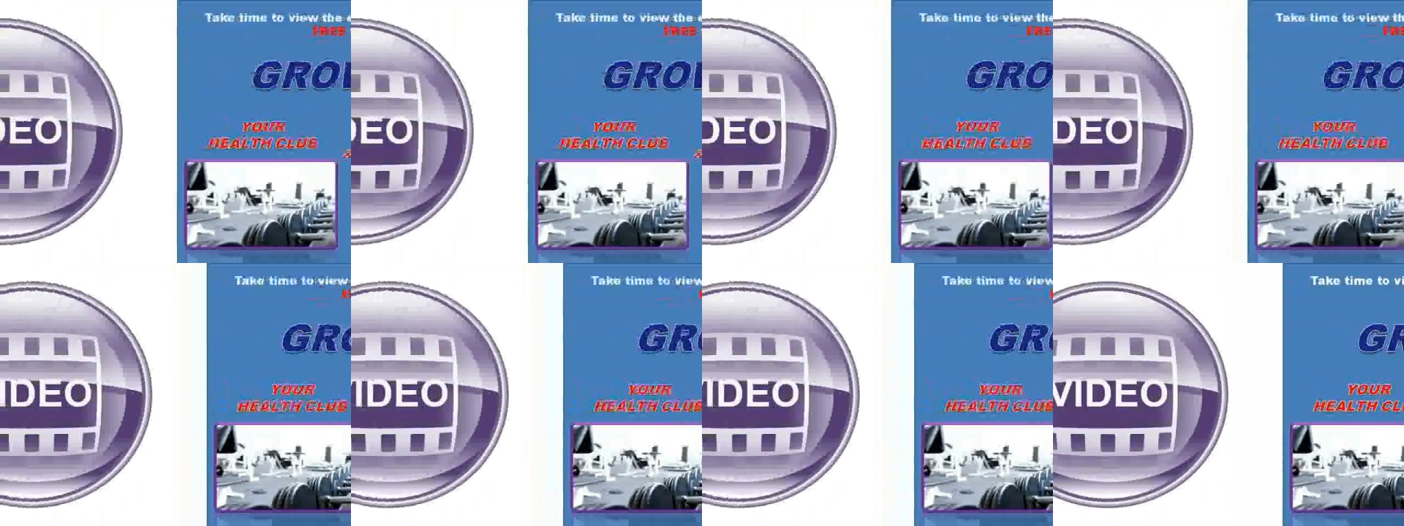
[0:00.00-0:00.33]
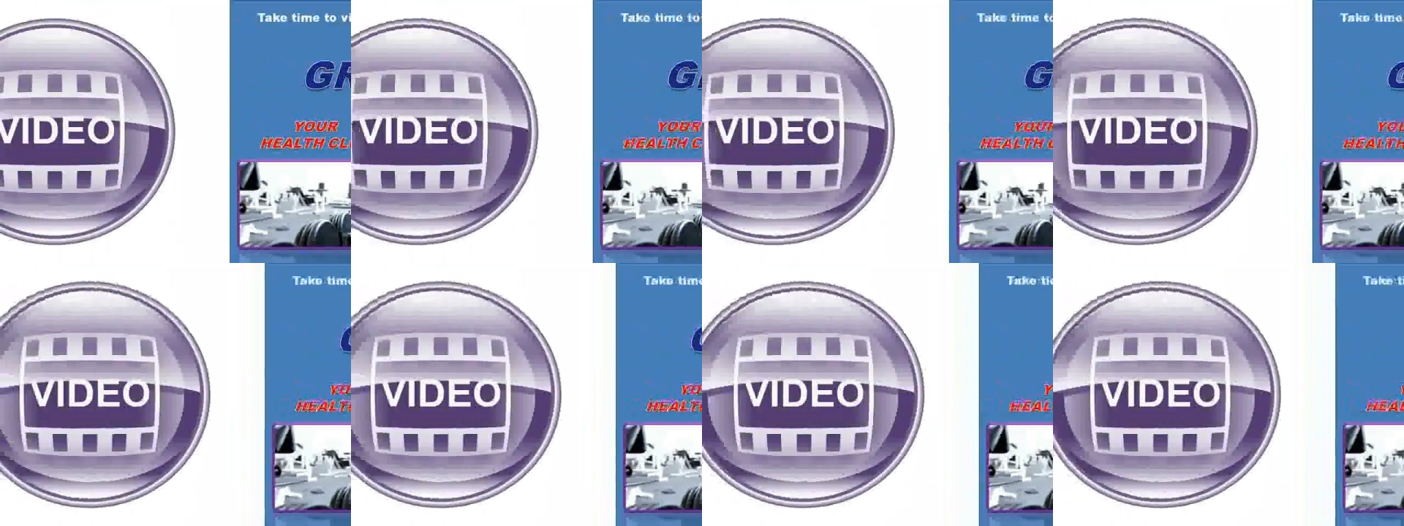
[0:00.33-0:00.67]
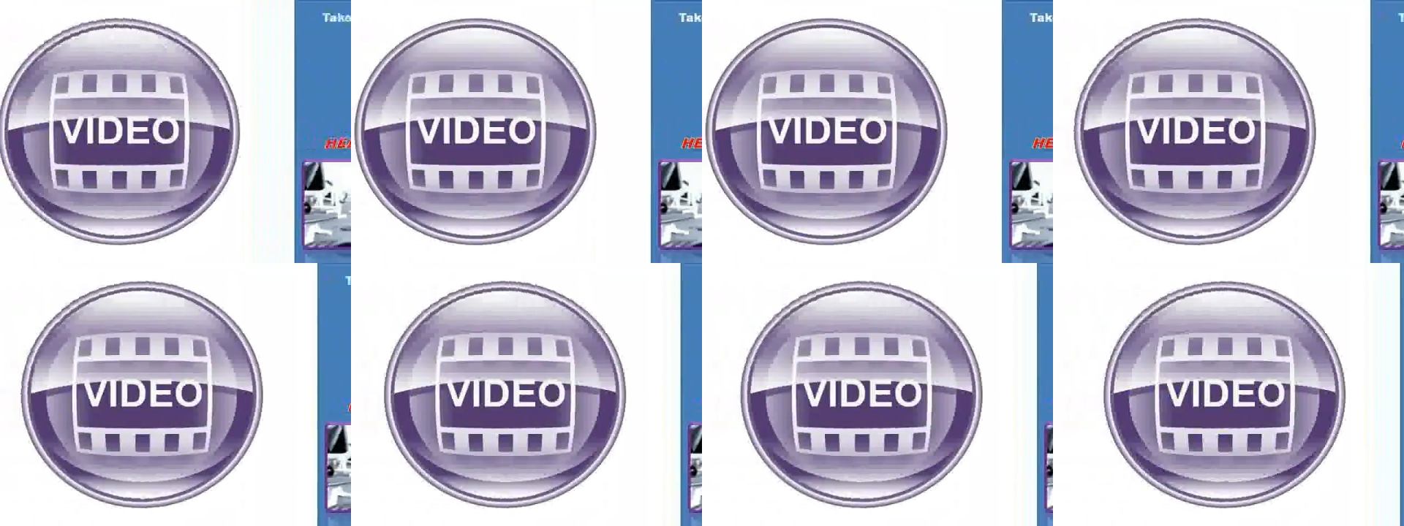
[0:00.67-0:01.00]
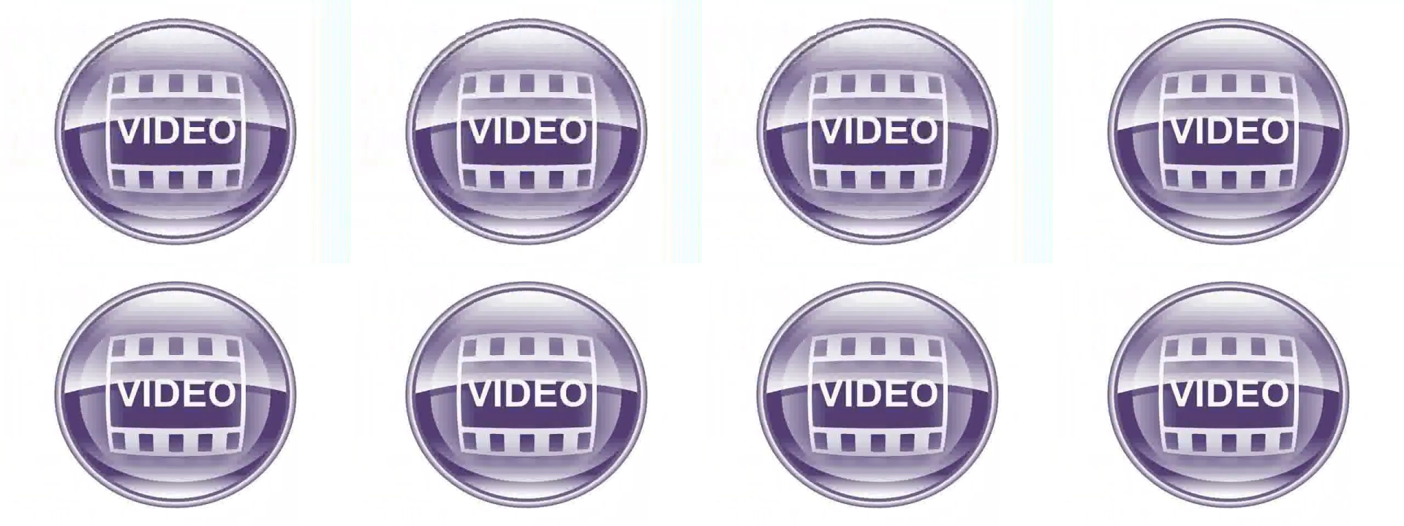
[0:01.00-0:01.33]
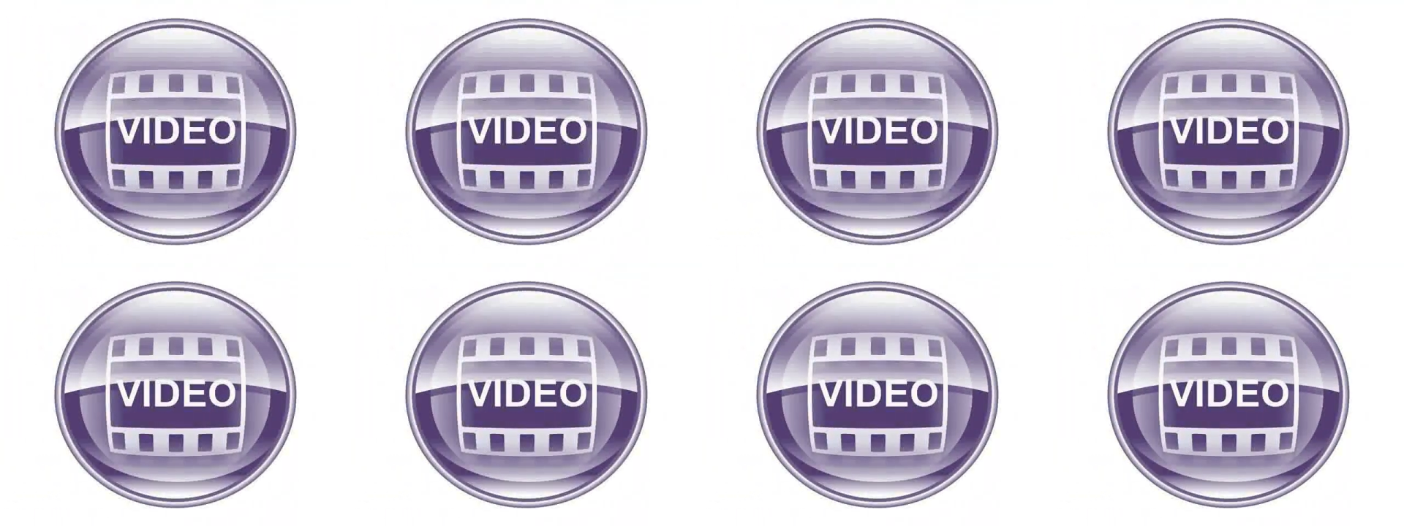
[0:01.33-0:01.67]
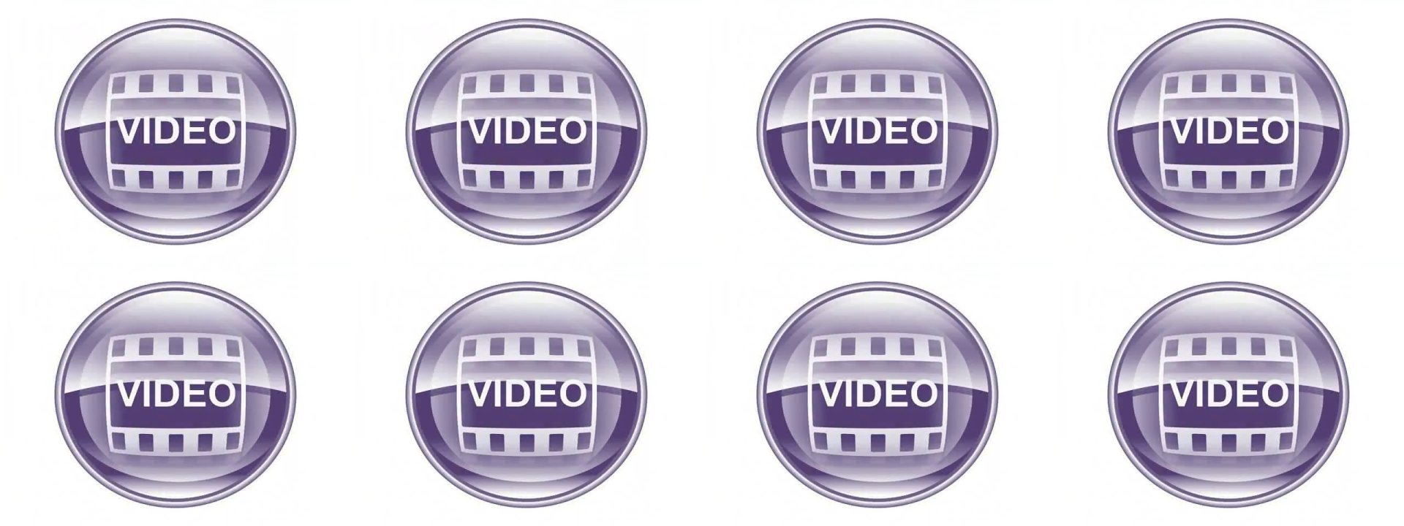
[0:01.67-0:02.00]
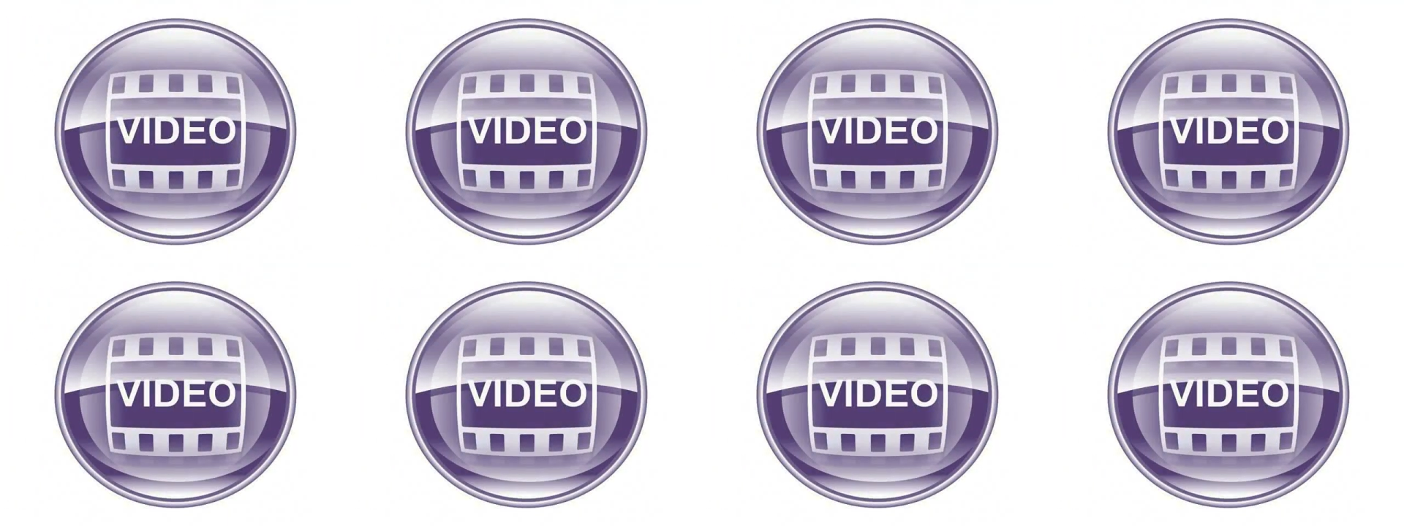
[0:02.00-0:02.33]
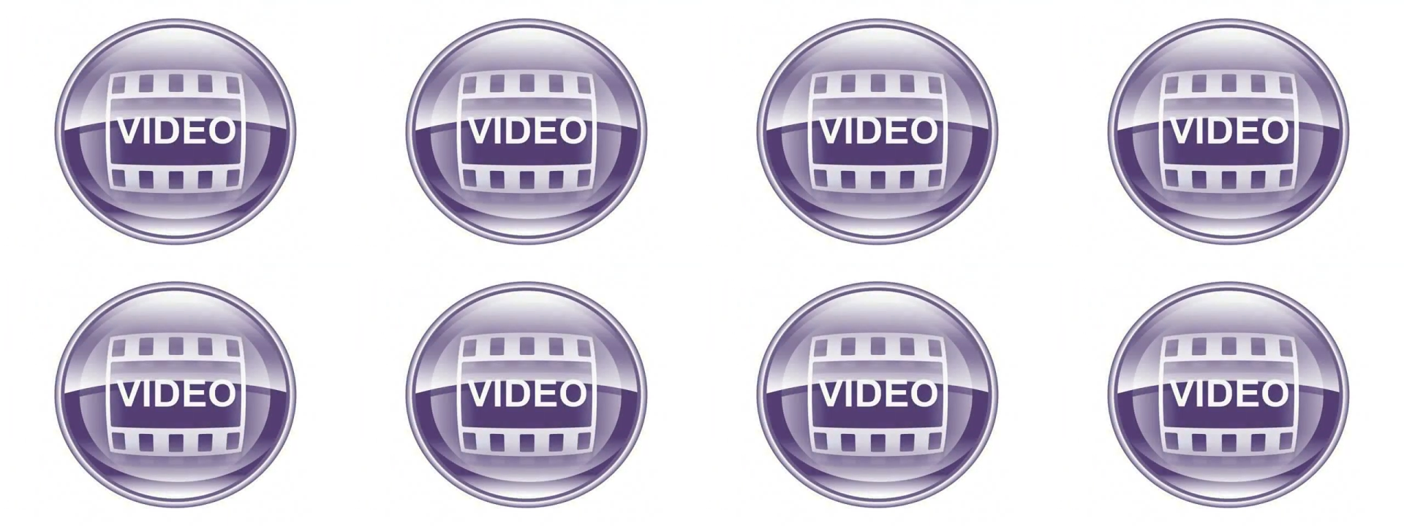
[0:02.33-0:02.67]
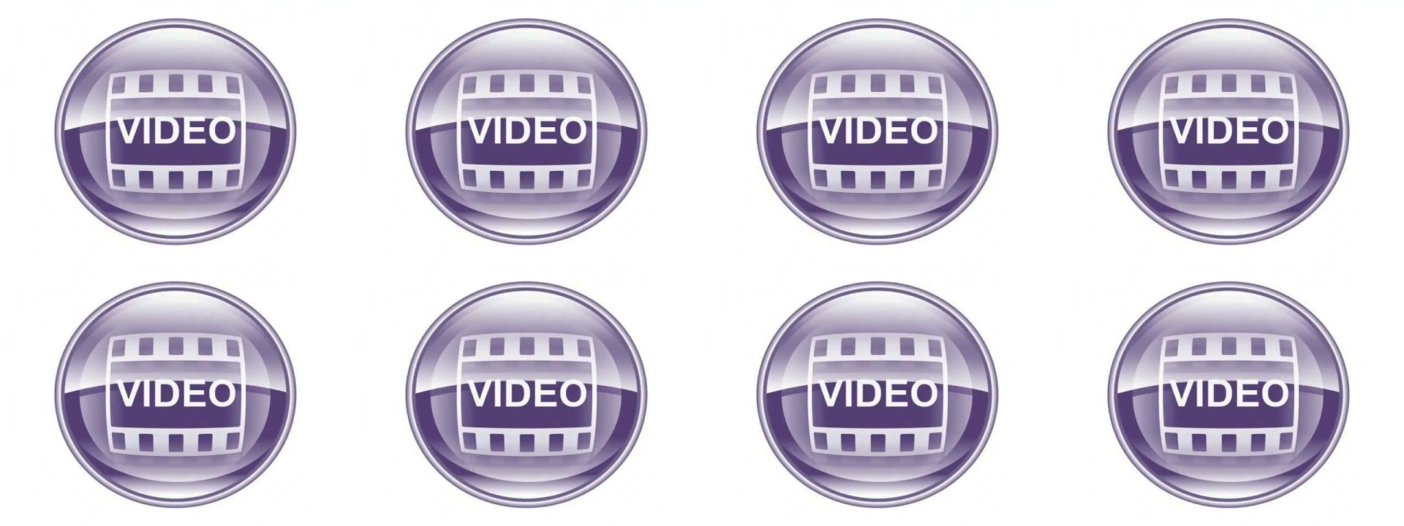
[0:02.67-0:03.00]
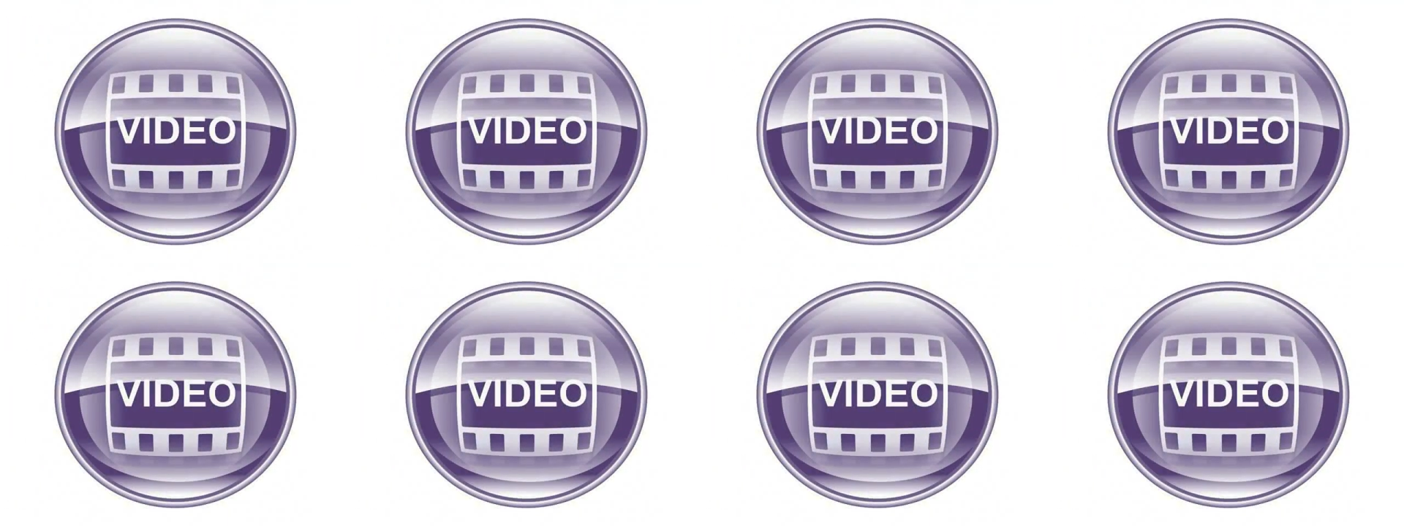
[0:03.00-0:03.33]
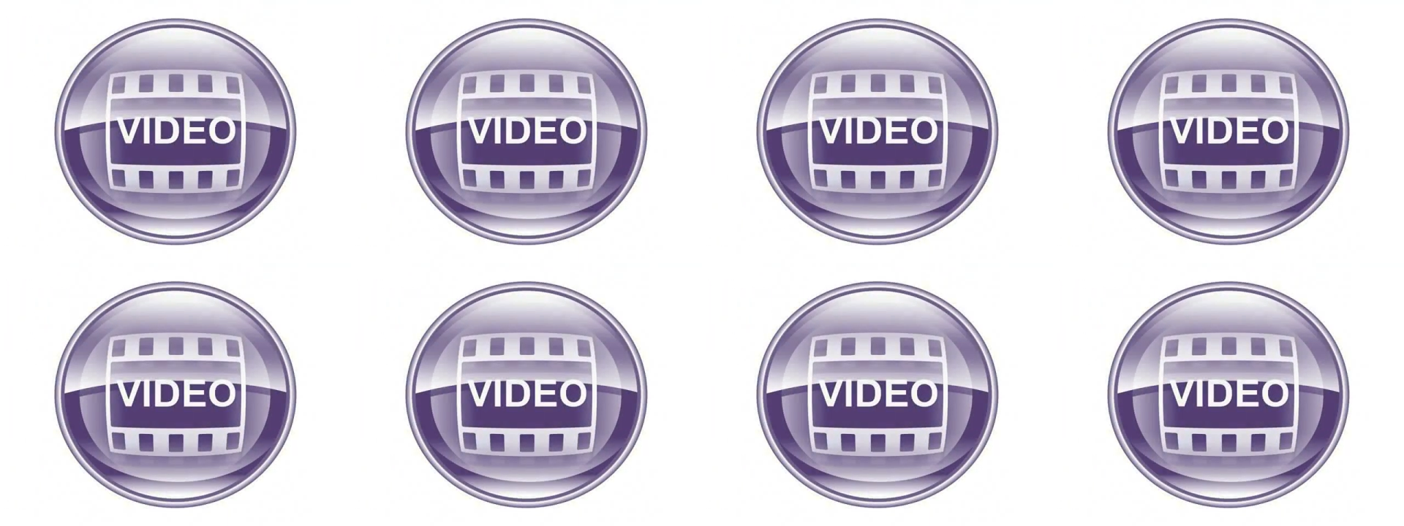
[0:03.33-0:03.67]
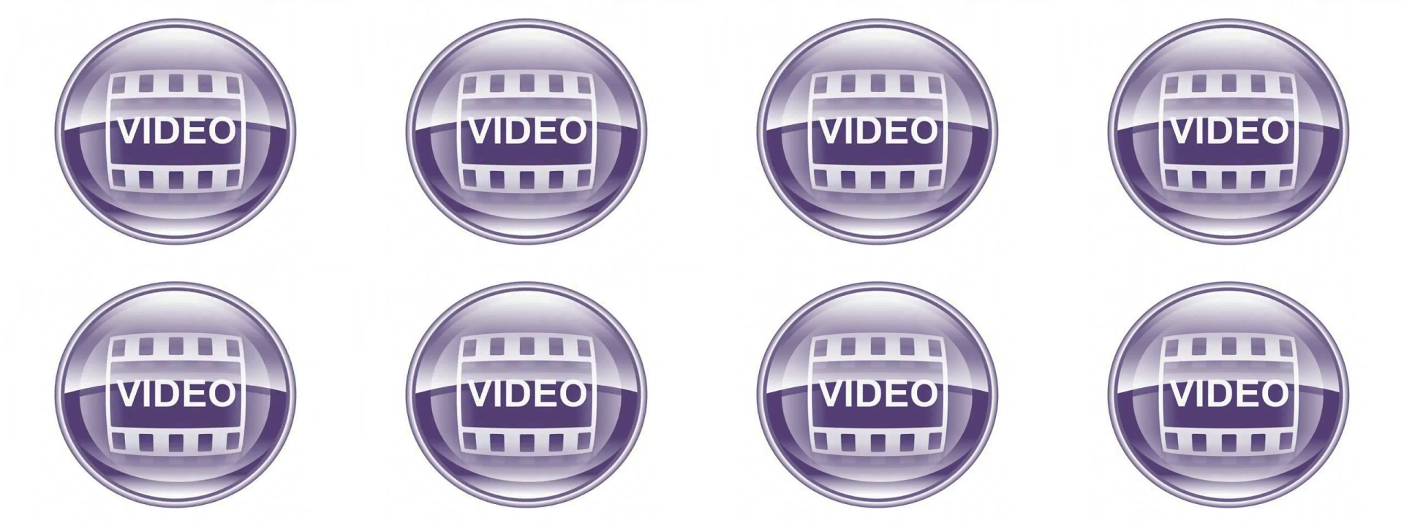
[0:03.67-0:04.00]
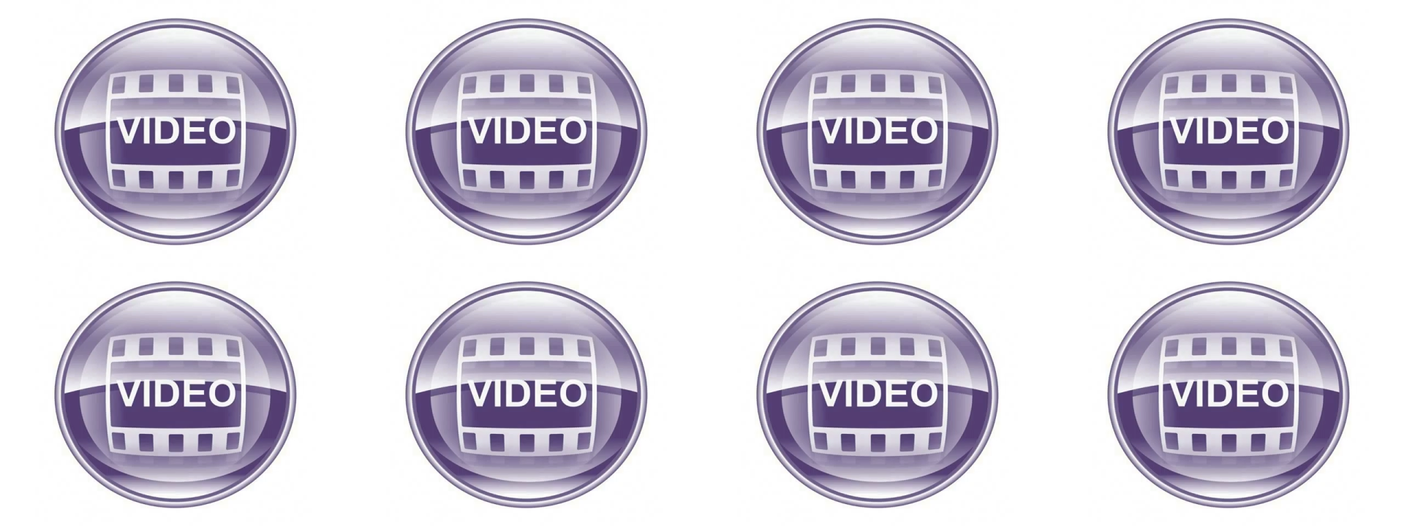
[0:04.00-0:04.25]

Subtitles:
No face is visible, so there are no lips to read.